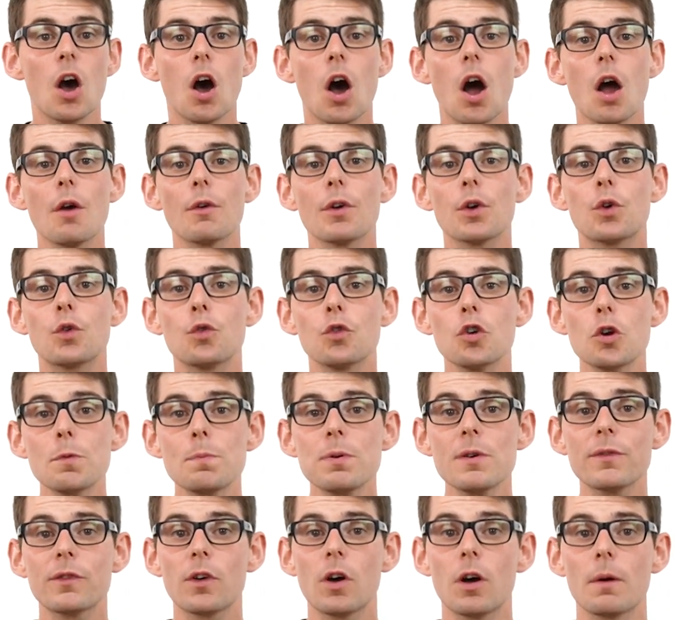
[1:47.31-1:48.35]
are a group
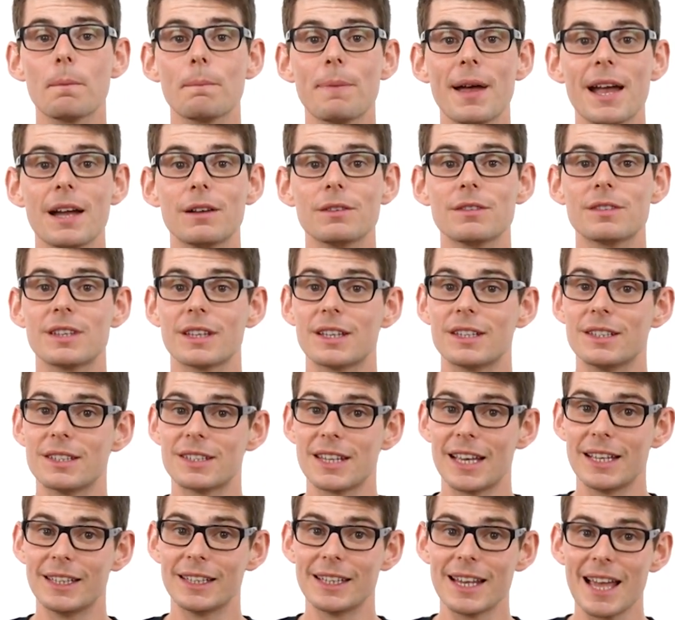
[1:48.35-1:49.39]
of compounds that
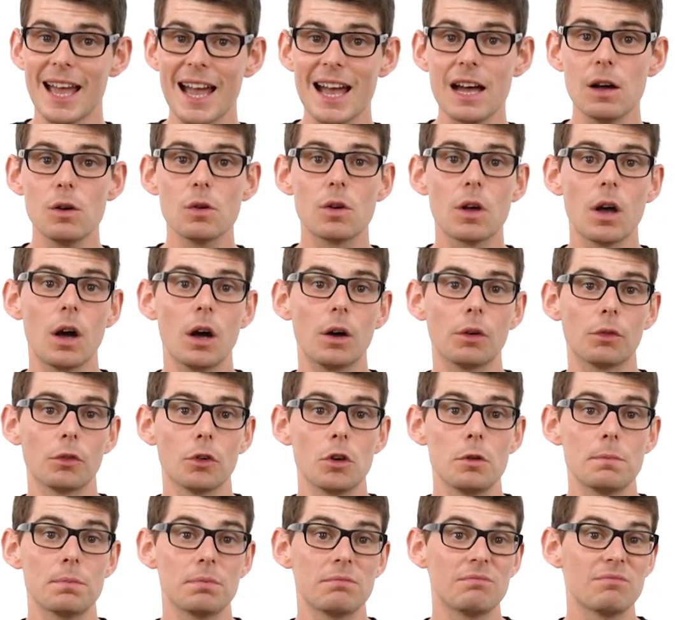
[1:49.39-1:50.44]
contain an alkyl
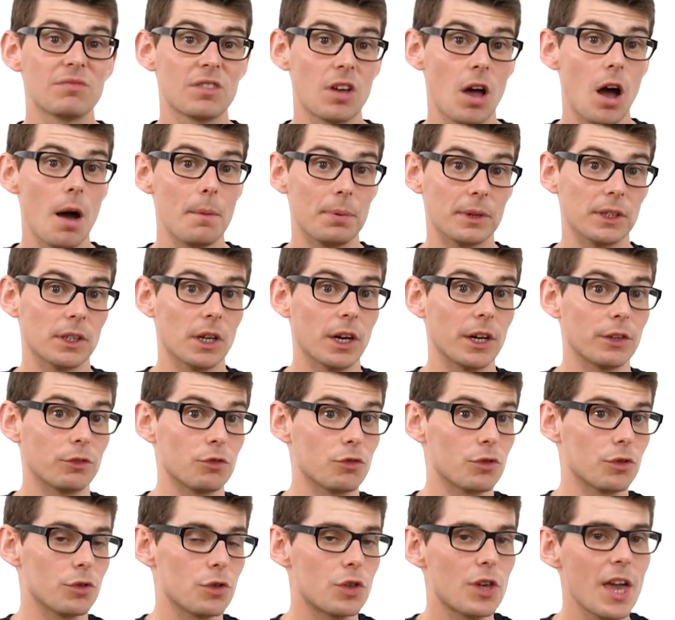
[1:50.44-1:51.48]
group, carbon and
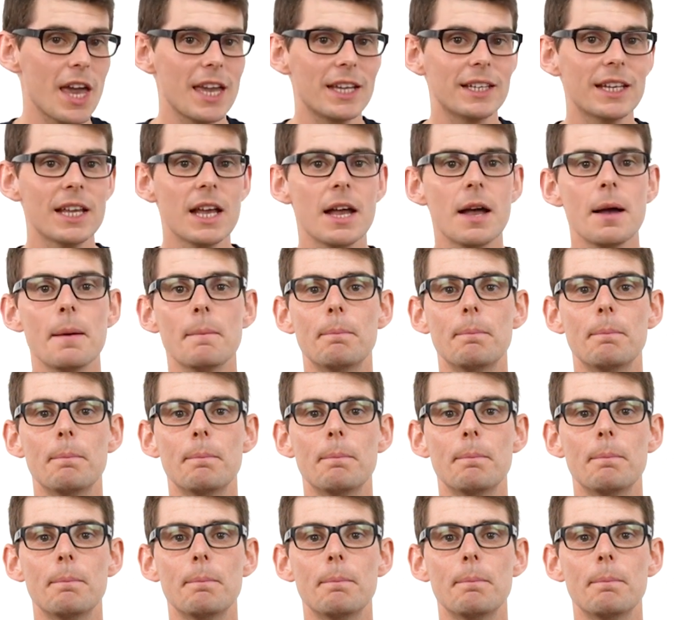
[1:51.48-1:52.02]
hydrogen chain,